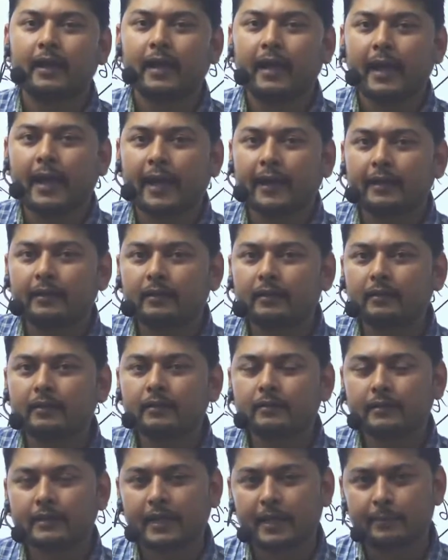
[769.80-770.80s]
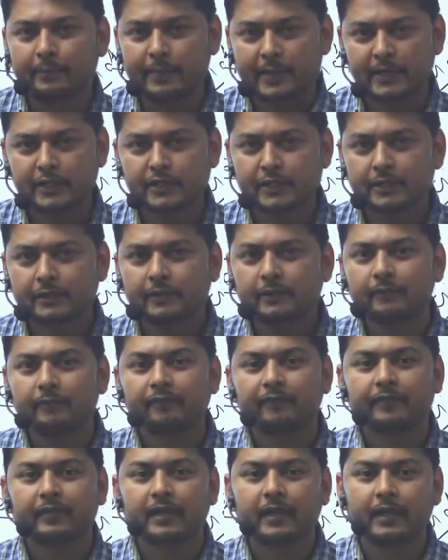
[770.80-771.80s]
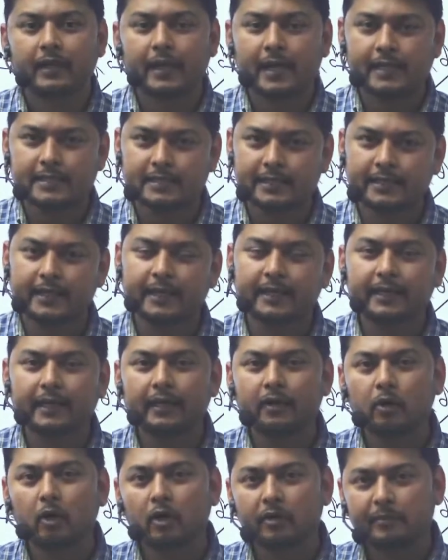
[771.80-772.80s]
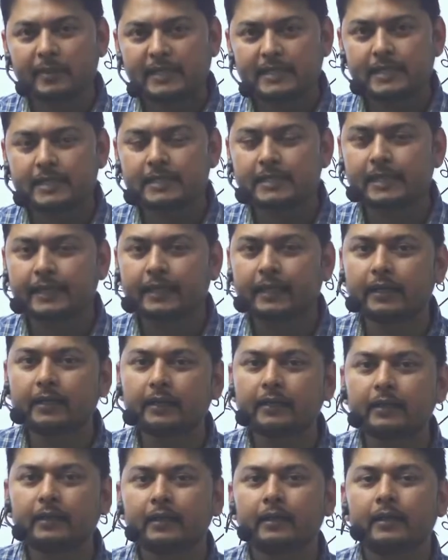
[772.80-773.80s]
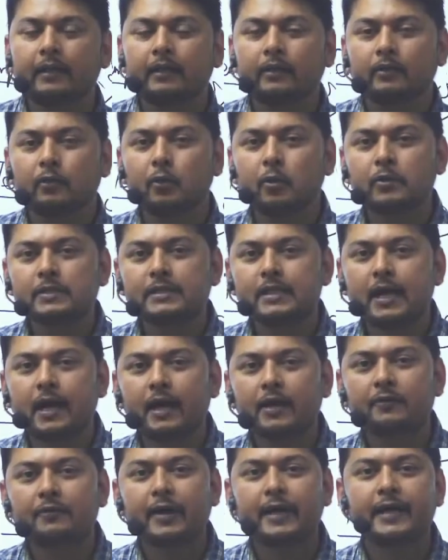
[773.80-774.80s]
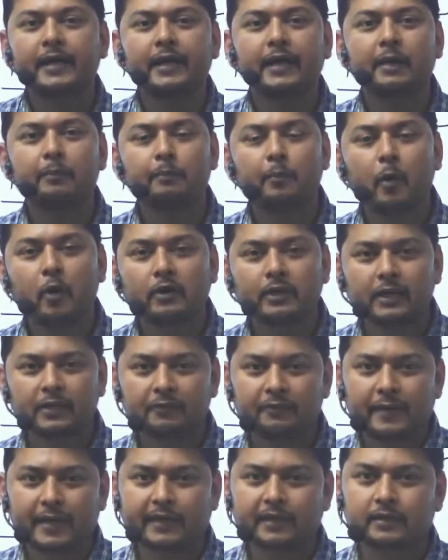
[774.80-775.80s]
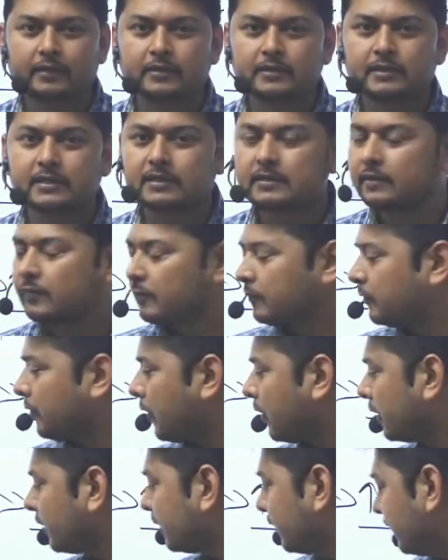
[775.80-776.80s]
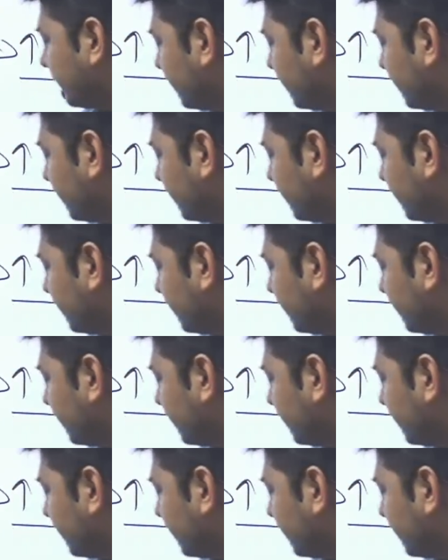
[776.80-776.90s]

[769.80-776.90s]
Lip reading: and the temperature, acidity or basicity, those are very important factors for